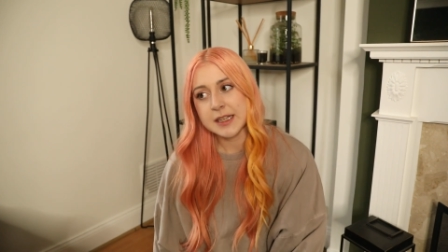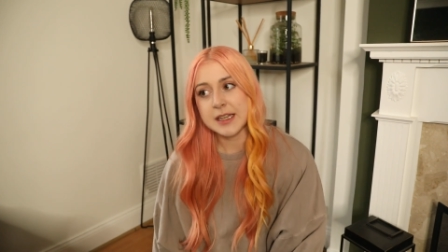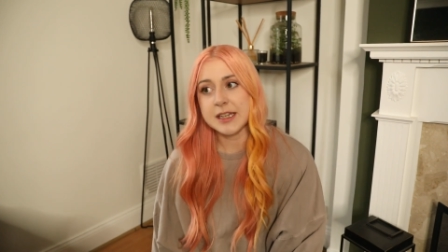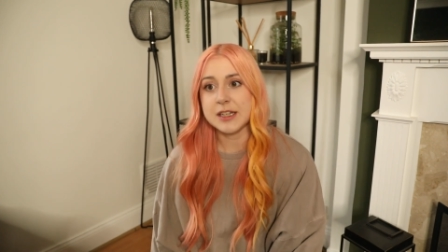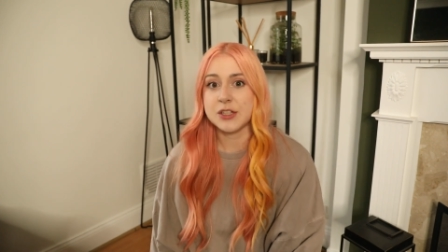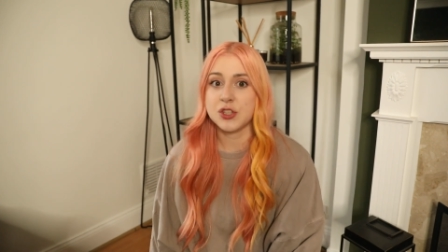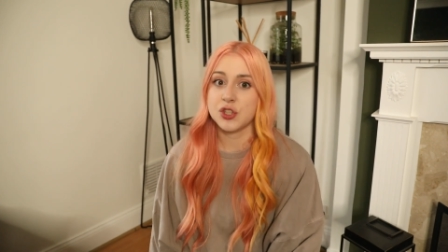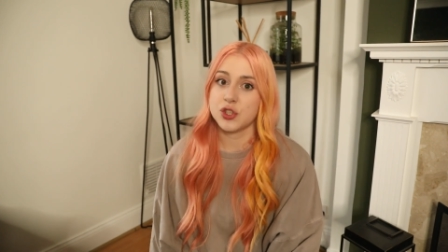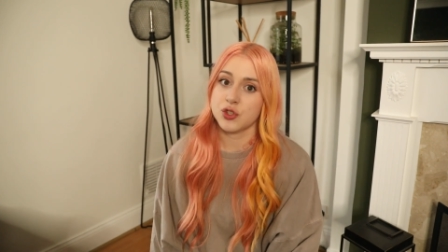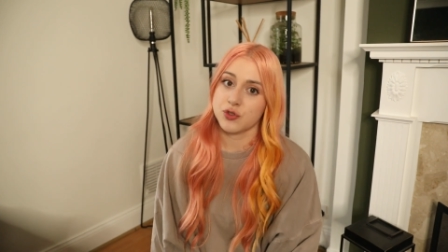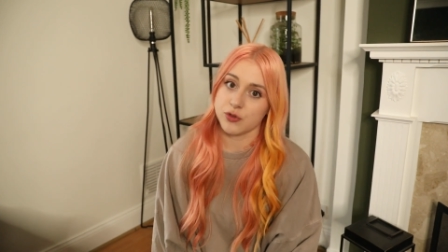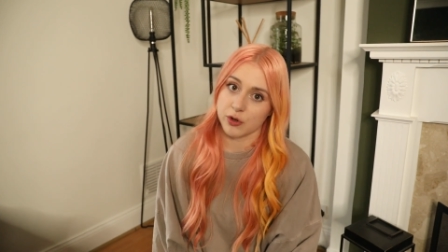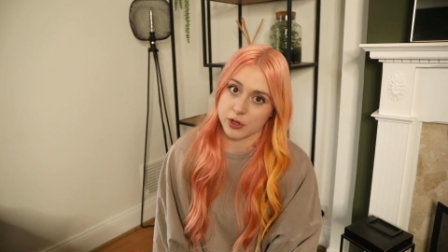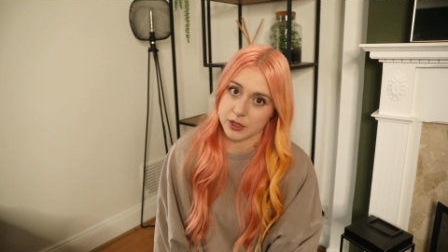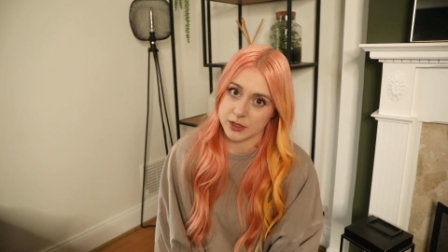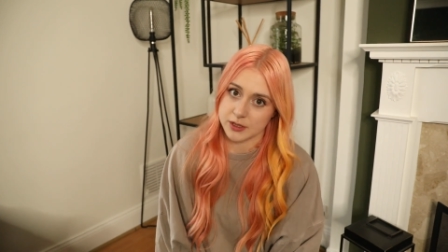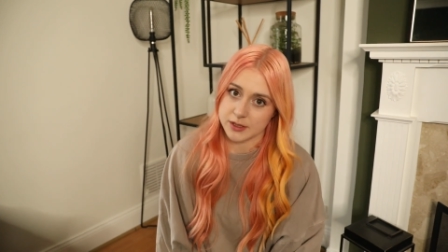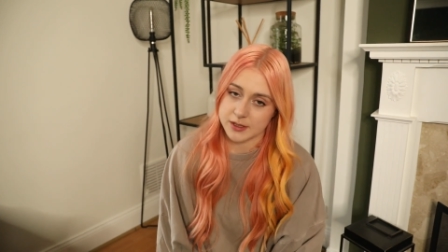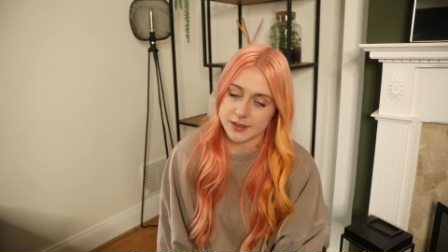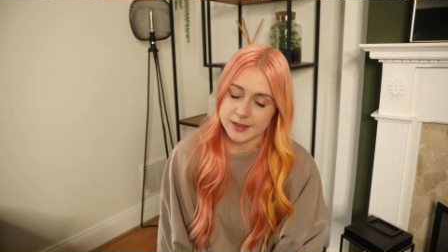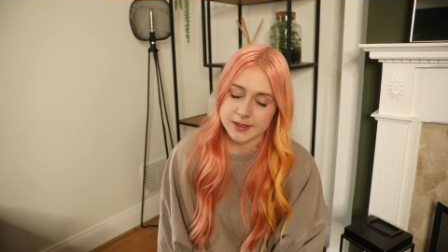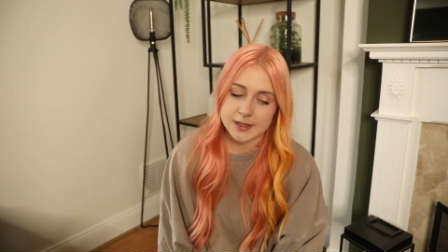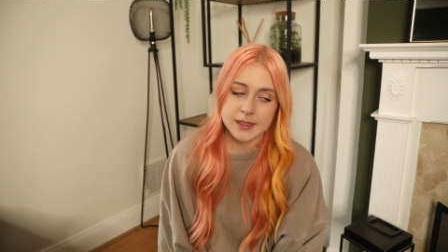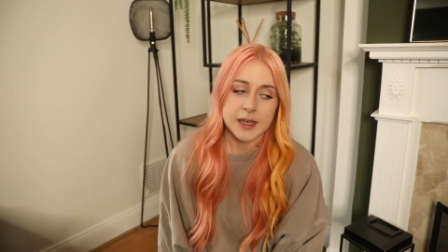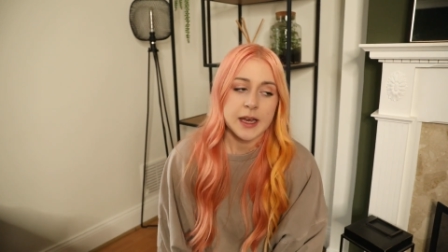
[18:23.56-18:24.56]
he
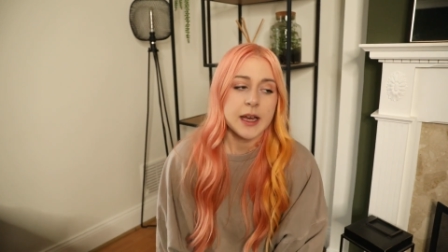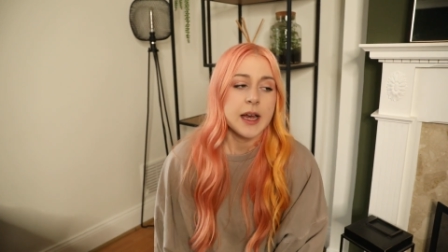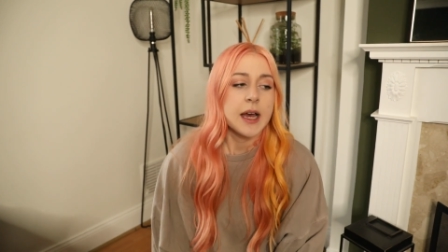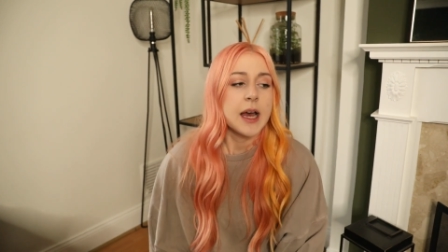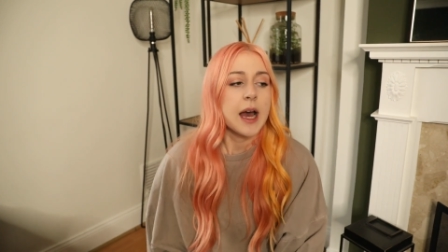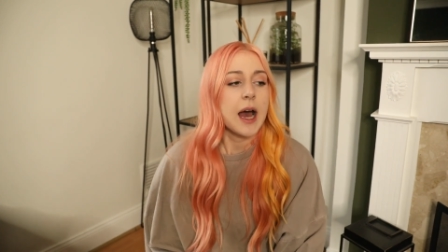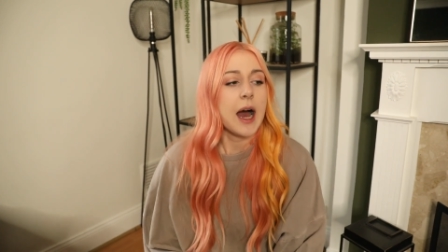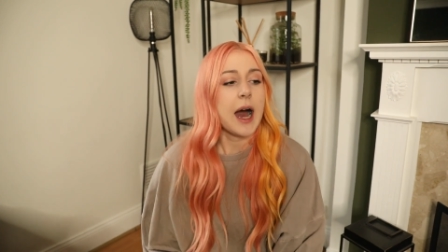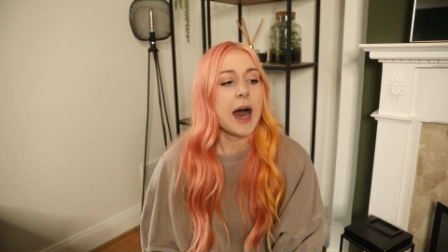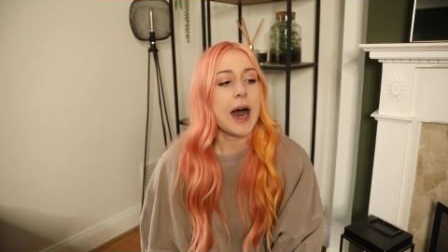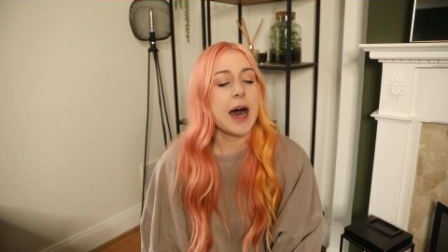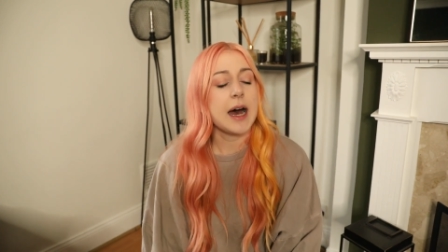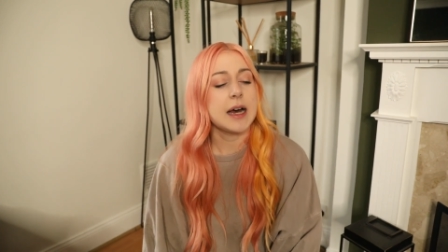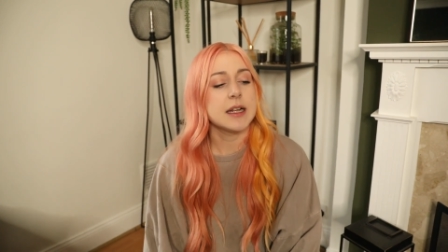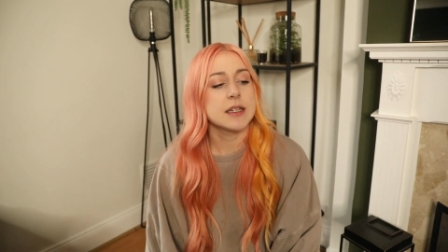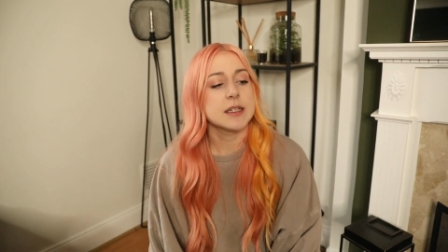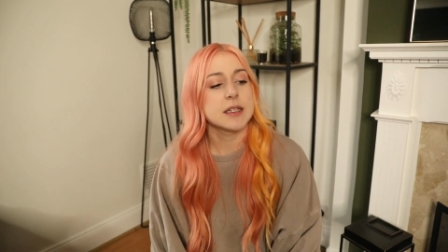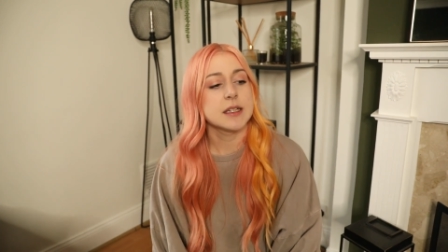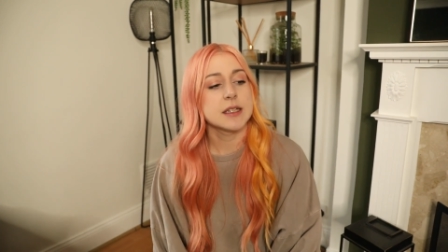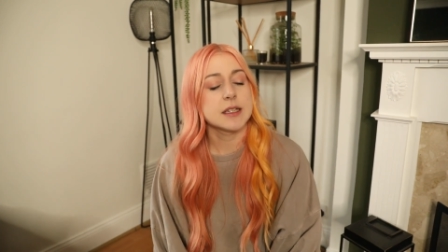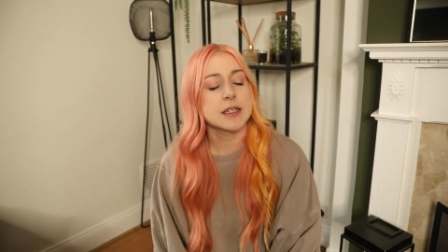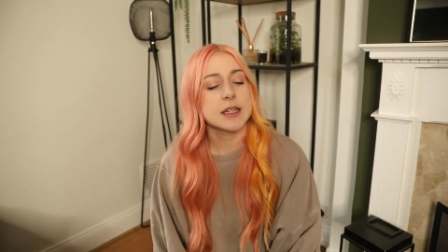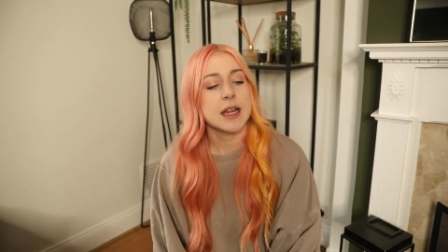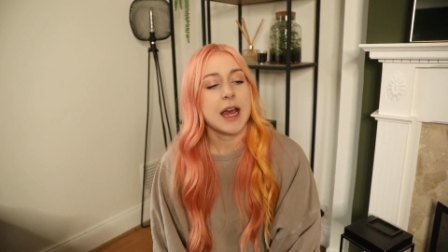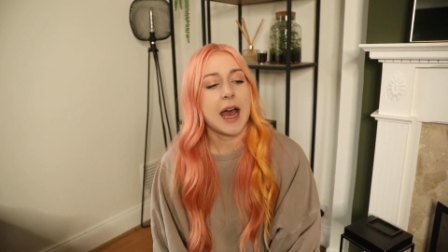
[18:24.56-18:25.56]
struggles.
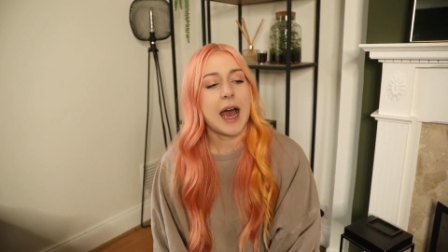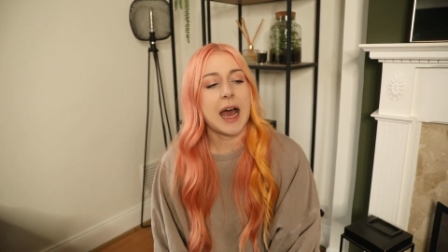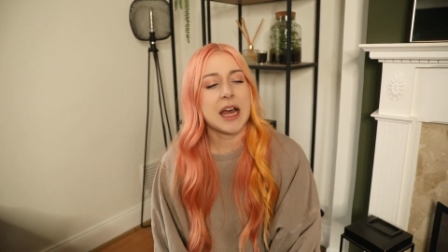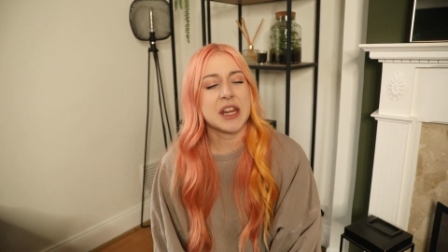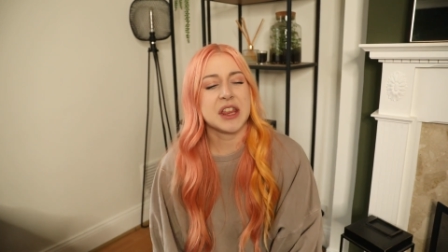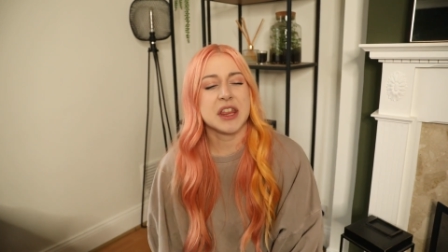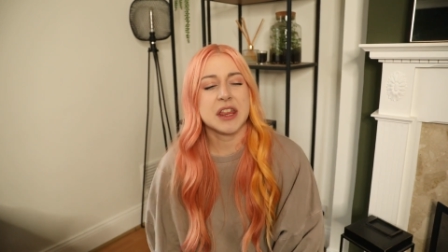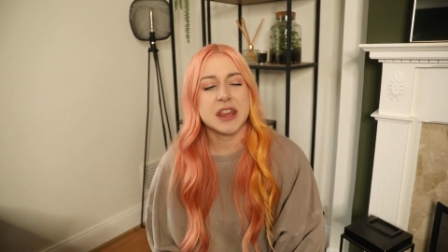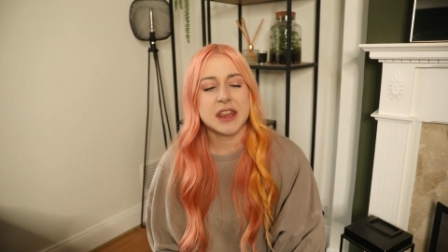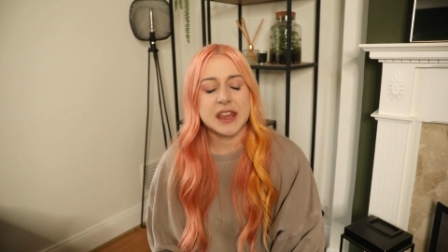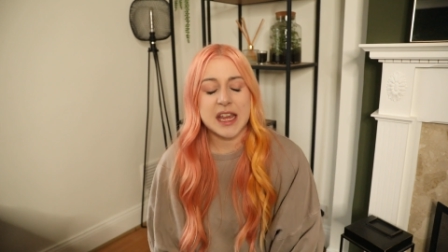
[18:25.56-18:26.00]
And I